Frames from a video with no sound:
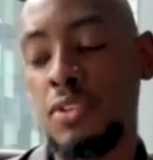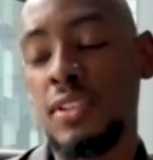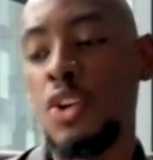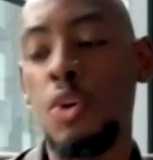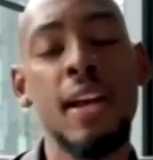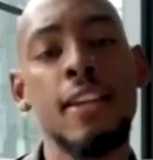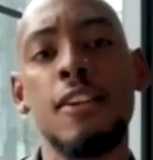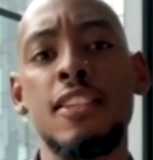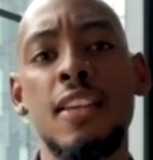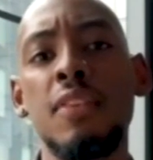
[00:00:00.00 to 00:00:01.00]
And he was like,
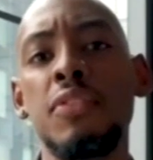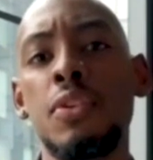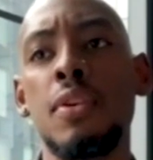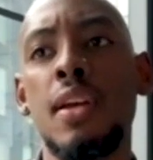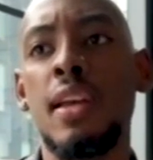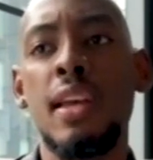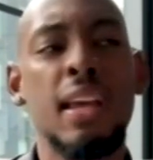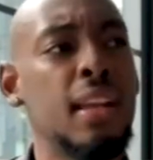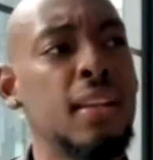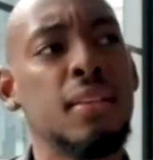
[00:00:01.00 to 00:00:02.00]
nobody gonna save you.
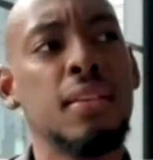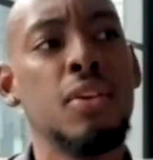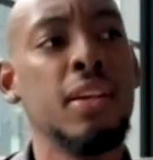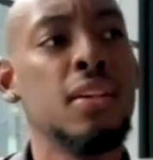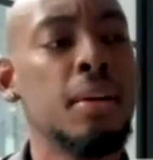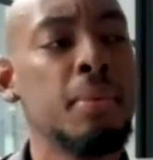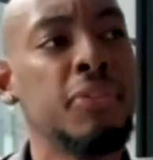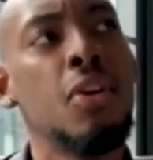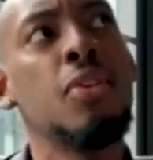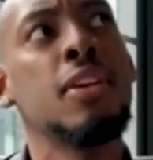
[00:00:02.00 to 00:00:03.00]
And, he hung
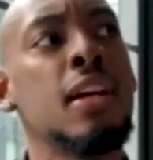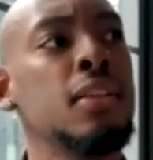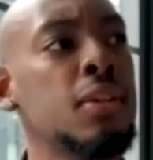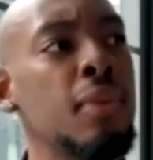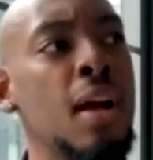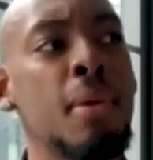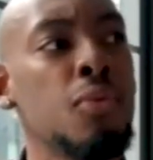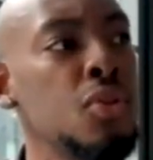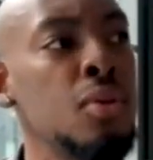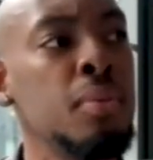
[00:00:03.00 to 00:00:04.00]
up the phone, and I looked
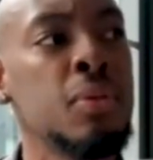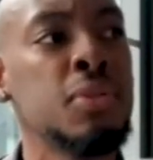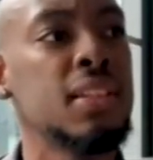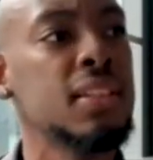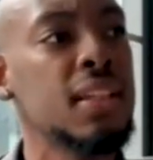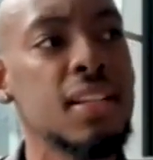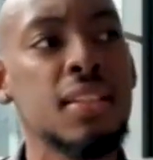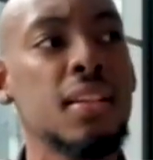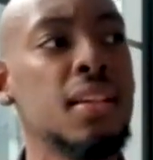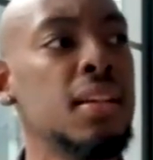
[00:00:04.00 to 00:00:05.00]
around my room. It was
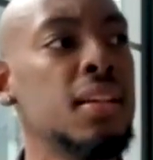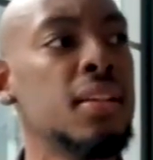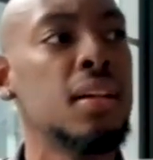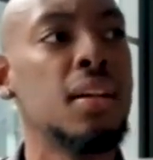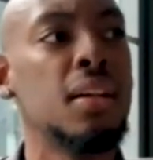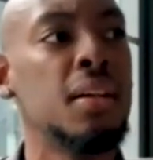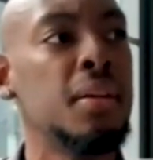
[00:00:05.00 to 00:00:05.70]
disgusting.